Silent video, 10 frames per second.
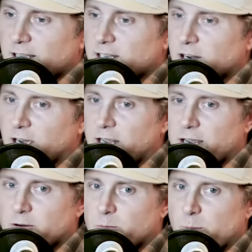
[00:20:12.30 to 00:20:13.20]
you know, I,
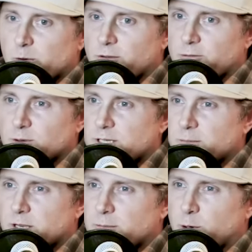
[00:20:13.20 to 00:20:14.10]
I remember the first
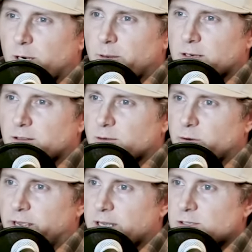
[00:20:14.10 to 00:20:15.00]
time that I brought him out to the
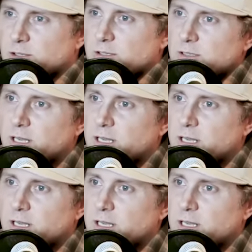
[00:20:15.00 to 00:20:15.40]
ranch